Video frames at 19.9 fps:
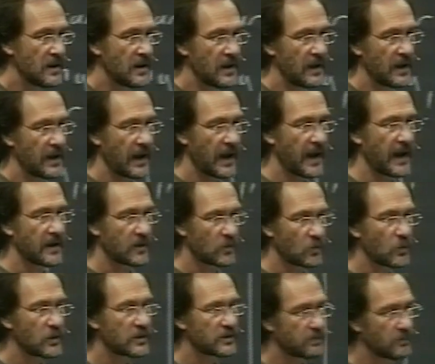and
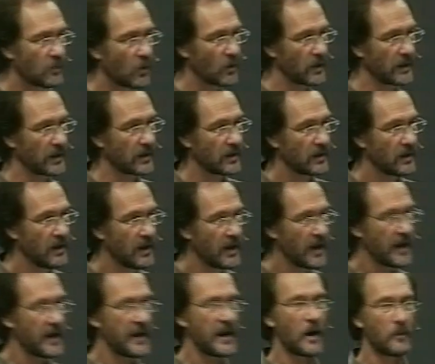with mourning. Yeah.
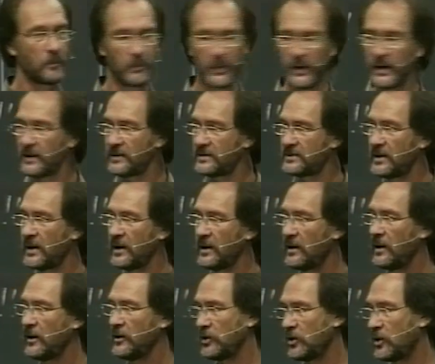Now, Peter said,
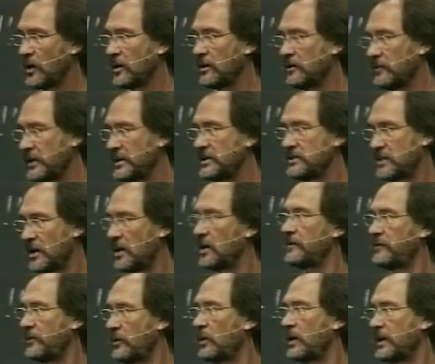you've got to read Joel if
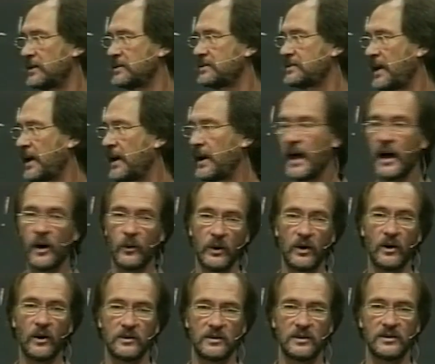you want to understand how we
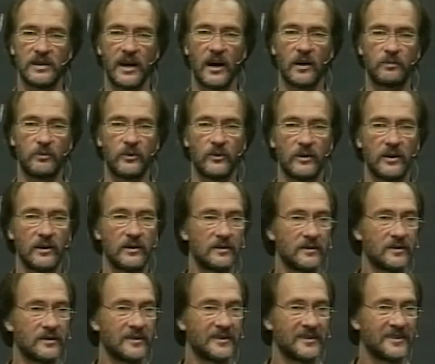got this outpouring.
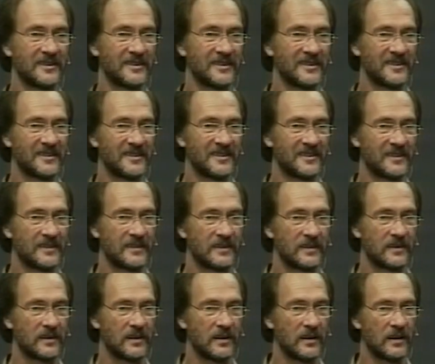Come on.
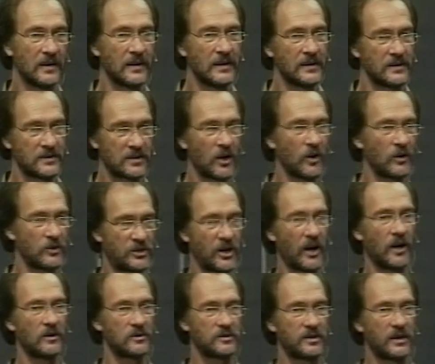Yeah. So,
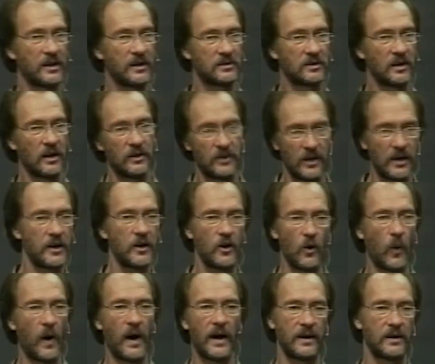Joel says, the new
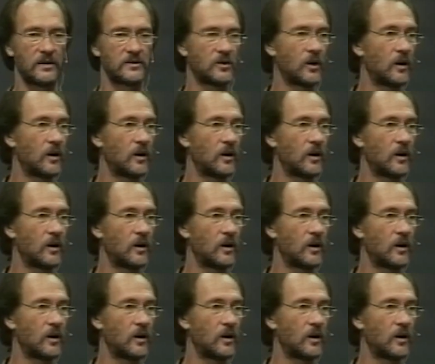wine is gone.